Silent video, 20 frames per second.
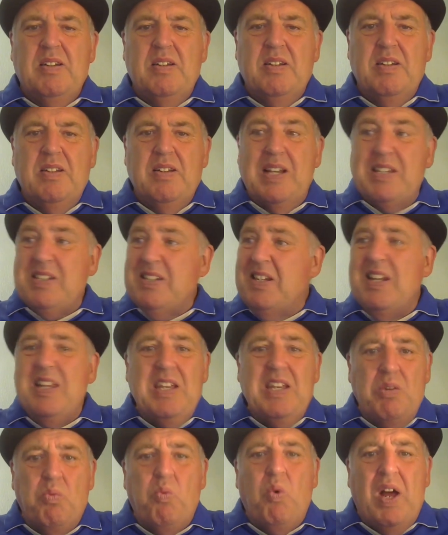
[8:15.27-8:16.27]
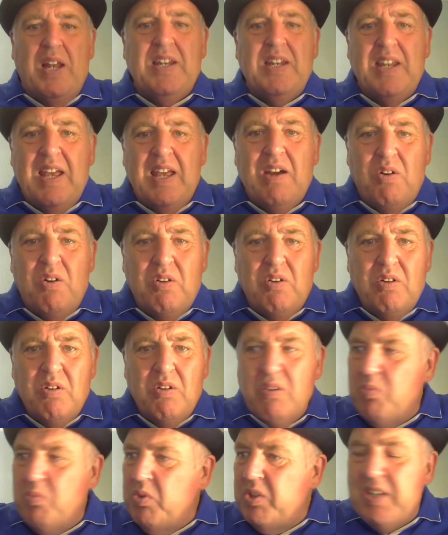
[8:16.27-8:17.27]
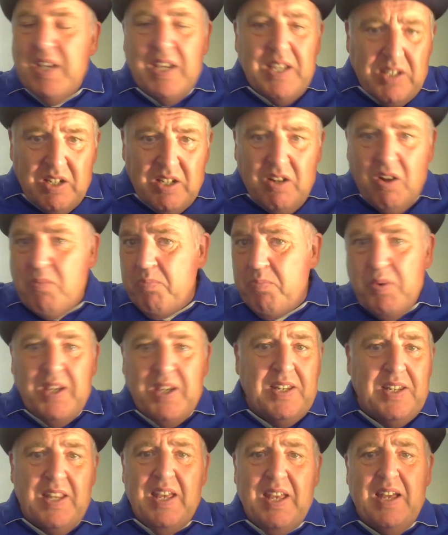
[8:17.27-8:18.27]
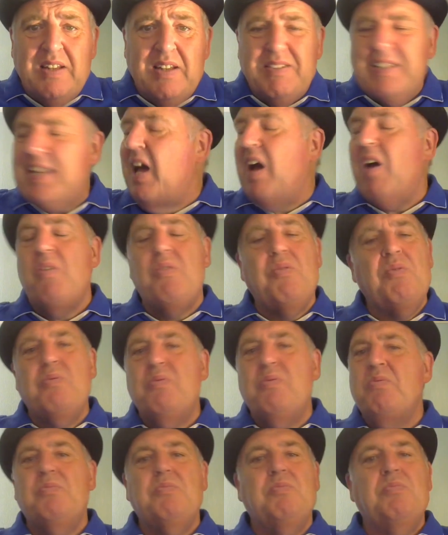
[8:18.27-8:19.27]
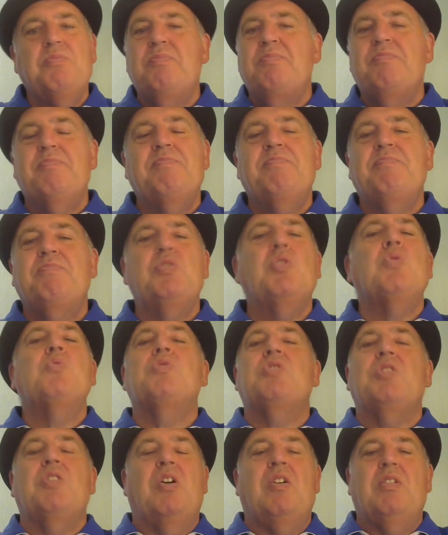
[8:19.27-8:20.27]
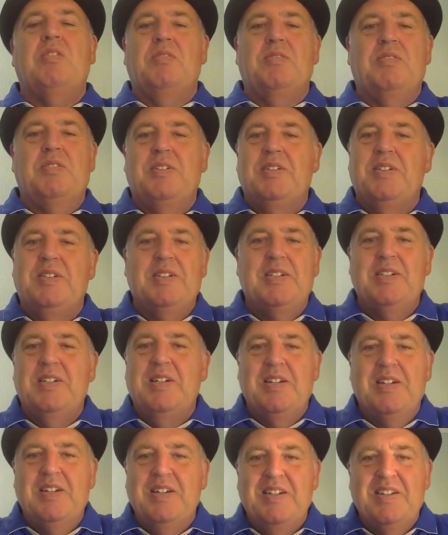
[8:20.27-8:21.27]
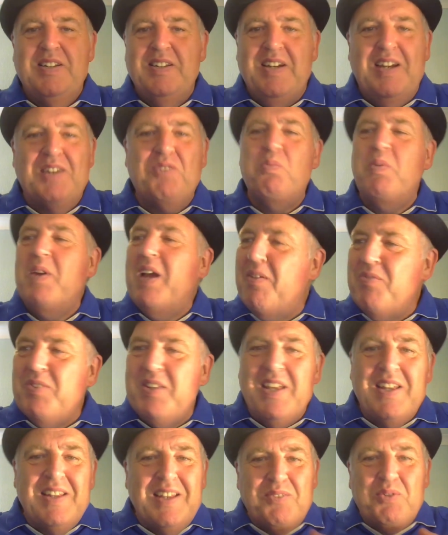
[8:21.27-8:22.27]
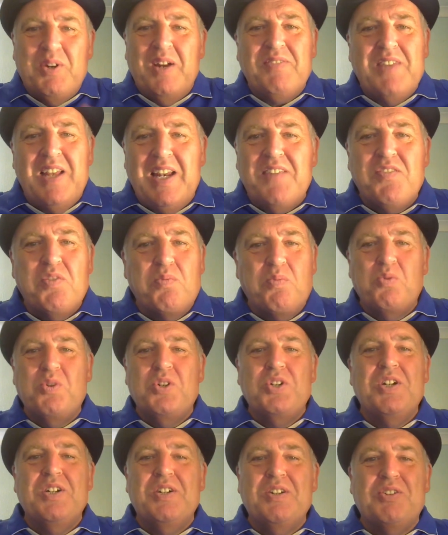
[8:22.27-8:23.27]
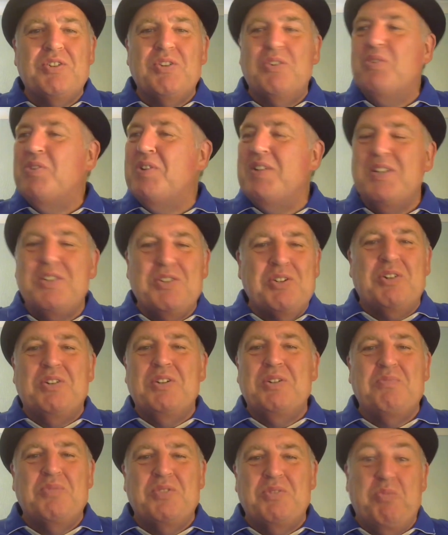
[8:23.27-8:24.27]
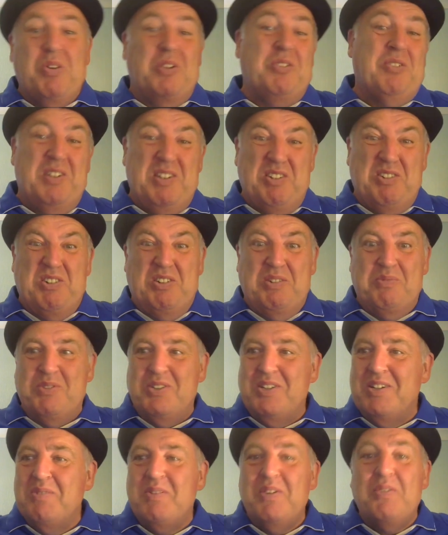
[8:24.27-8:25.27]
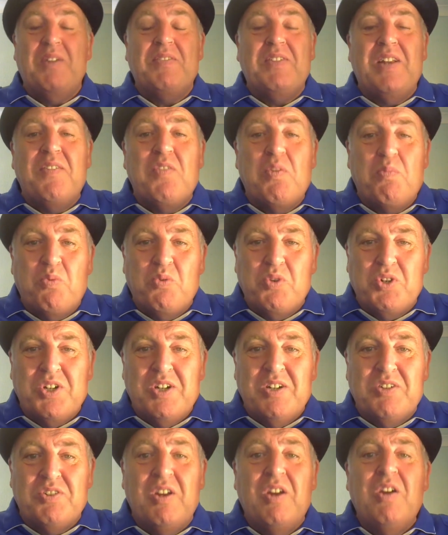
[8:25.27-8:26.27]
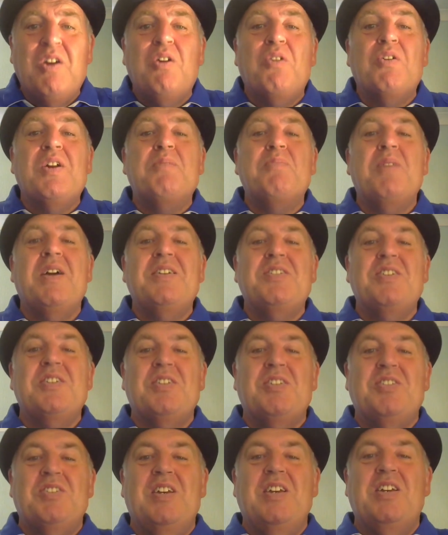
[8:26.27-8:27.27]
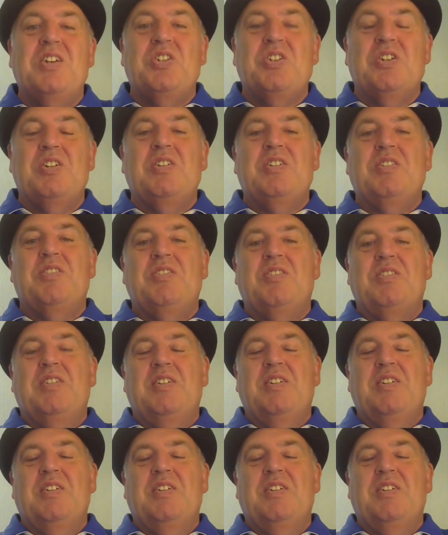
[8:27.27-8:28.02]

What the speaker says: That's League One now. Would these lot be there? No, of course not. They'd all be having they'll have their Liverpool shirts on, or their Tottenham, well, not their Tottenham shirts. They'll have the Liverpool shirts or their Manchester City shirts.